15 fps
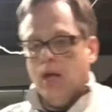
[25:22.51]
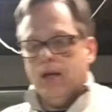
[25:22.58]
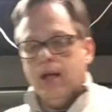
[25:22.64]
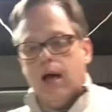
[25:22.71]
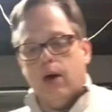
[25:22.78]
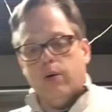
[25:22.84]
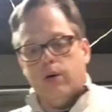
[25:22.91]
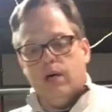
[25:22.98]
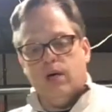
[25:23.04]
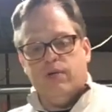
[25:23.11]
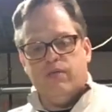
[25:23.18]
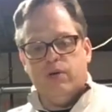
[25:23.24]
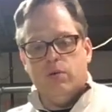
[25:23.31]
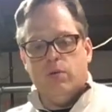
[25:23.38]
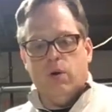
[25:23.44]
Now,
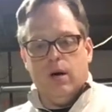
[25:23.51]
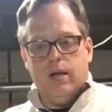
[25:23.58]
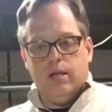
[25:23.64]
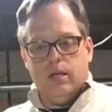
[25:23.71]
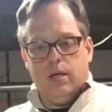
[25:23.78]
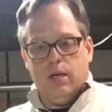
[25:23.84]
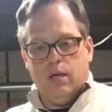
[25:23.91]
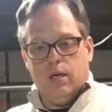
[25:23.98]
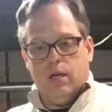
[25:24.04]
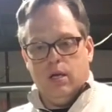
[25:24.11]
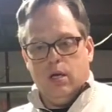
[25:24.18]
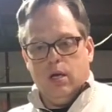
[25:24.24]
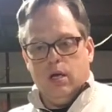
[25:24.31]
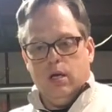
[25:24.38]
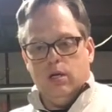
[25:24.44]
if you want
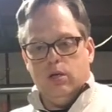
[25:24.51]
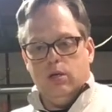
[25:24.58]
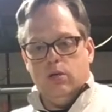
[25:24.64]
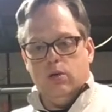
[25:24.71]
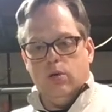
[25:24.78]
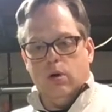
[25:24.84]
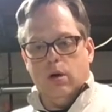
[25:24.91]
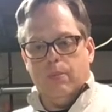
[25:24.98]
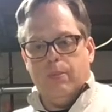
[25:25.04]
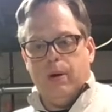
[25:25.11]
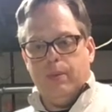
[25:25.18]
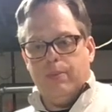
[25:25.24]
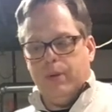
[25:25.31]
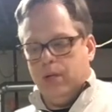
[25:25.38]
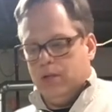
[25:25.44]
your
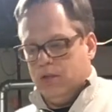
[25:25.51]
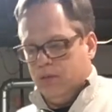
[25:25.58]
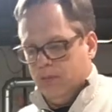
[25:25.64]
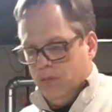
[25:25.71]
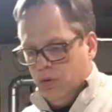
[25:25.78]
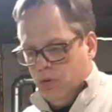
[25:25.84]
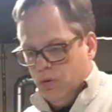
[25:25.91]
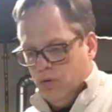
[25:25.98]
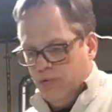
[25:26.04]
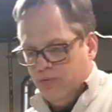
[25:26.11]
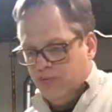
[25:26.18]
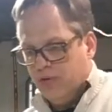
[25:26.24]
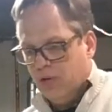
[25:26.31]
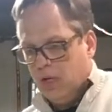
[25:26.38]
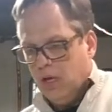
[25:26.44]
puppet to move,